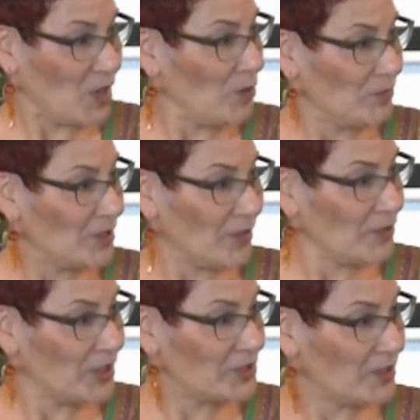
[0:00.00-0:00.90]
No? You
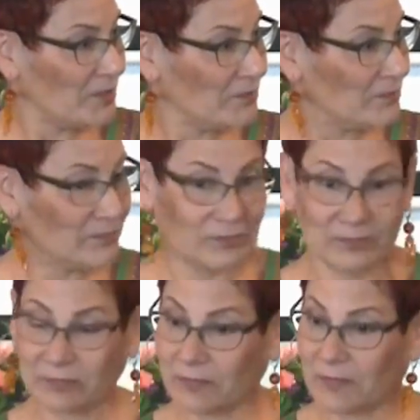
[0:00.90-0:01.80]
don't think so?
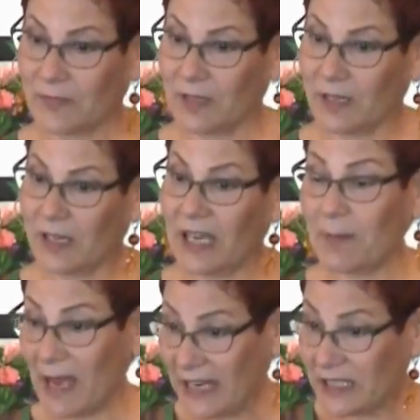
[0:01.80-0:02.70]

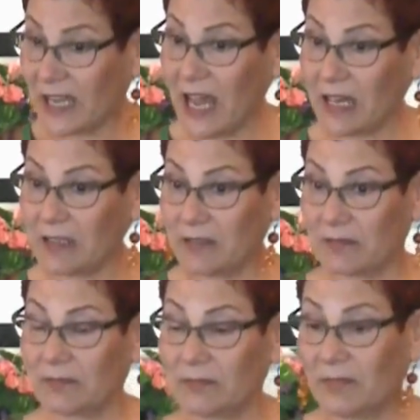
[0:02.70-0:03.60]
He made Ted.
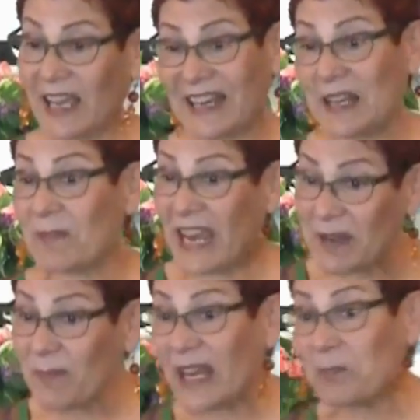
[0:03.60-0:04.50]
And he
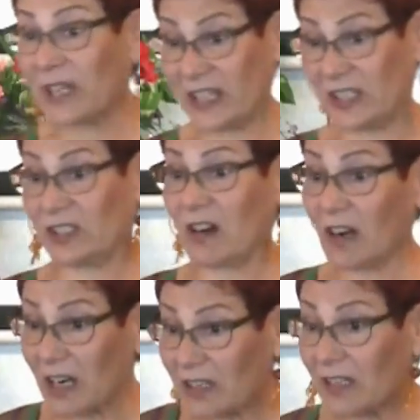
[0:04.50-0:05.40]
made me, bless his
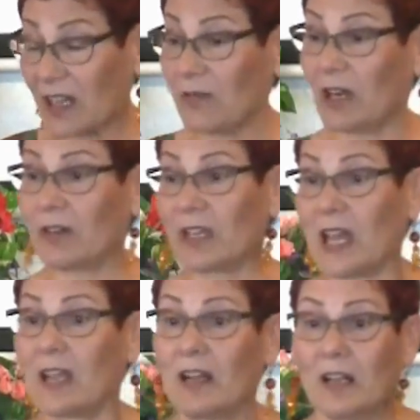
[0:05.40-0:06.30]
heart, you know?
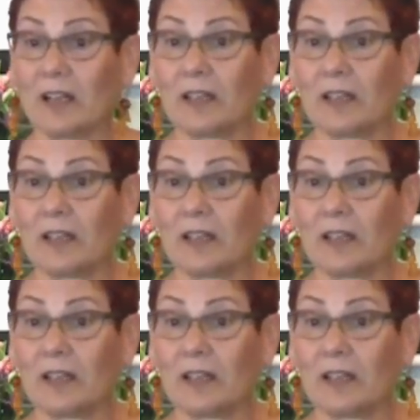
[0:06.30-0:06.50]
Okay.